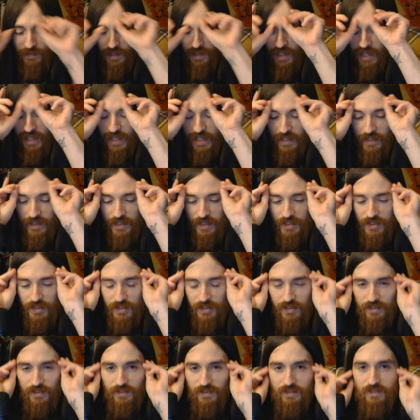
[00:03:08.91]
and
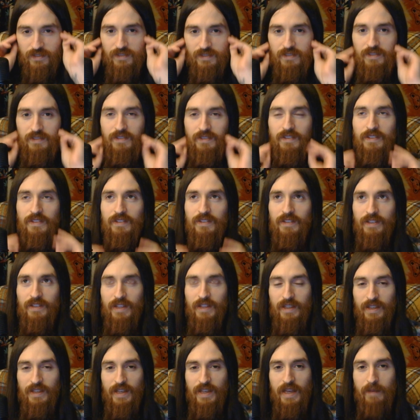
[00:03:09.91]
this
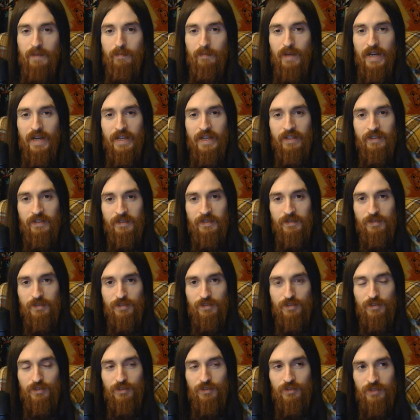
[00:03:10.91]
empire is
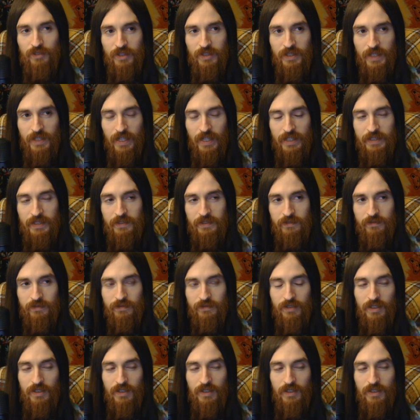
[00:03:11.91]
slowly kind of